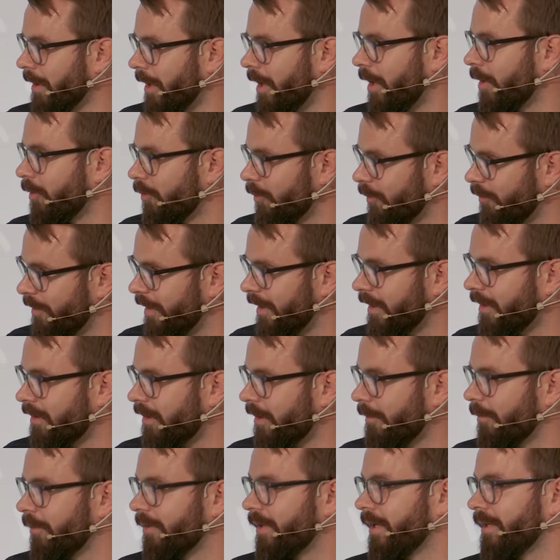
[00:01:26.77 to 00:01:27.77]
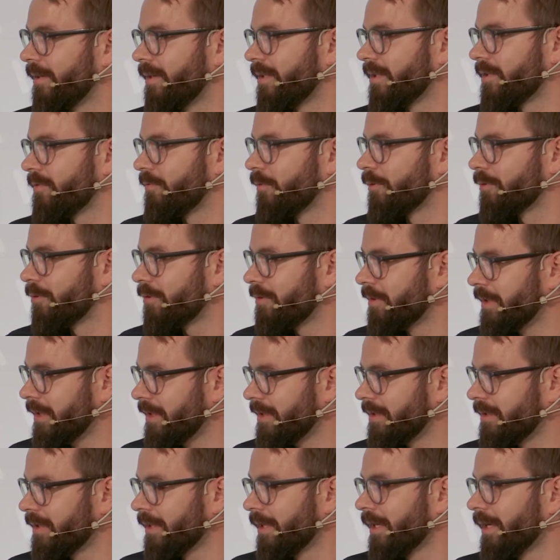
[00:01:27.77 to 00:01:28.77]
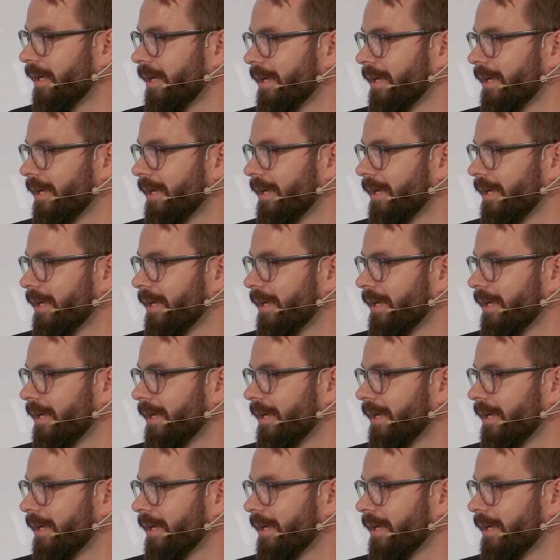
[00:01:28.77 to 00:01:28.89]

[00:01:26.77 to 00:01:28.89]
how do we accommodate these future needs,